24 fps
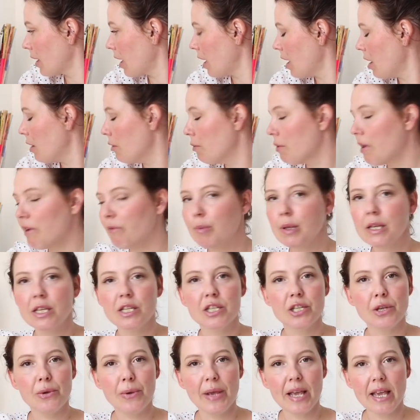Oh, I've been
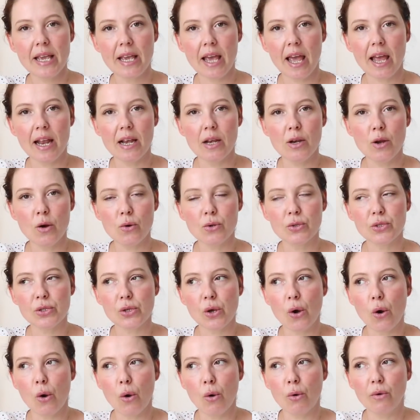doing a lot
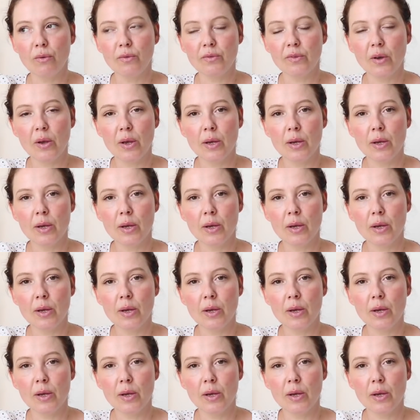of